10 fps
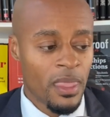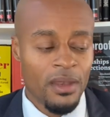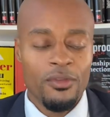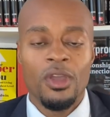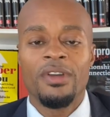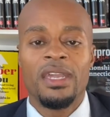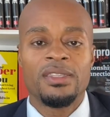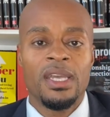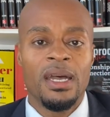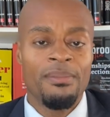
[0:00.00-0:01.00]
Any of you ever had a
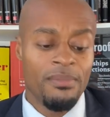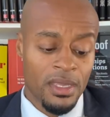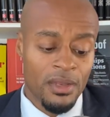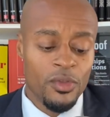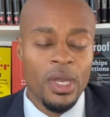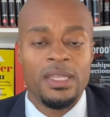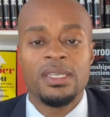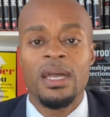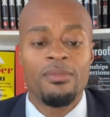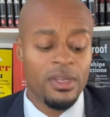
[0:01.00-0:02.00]
job? Any of you got a
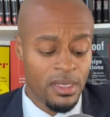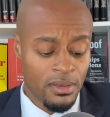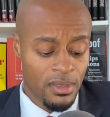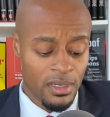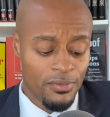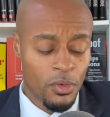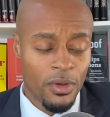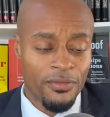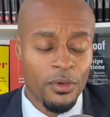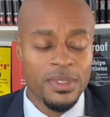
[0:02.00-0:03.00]
job right now? Any of you
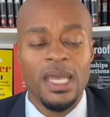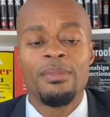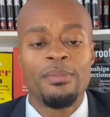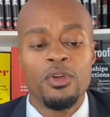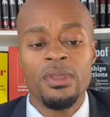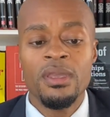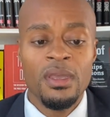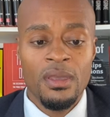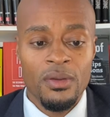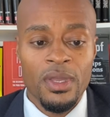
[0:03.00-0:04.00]
are a full-time employee?
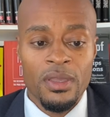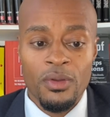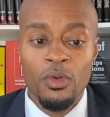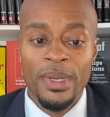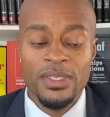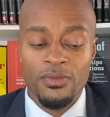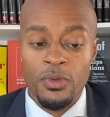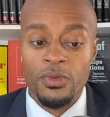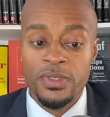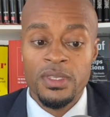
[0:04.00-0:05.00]
Okay, who makes the
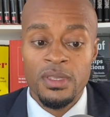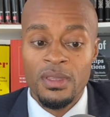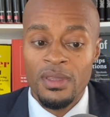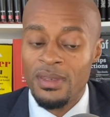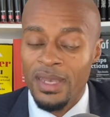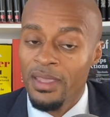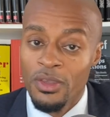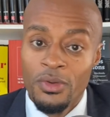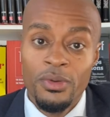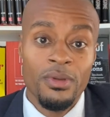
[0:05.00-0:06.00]
rules? Not
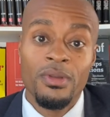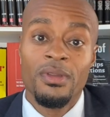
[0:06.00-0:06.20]
you.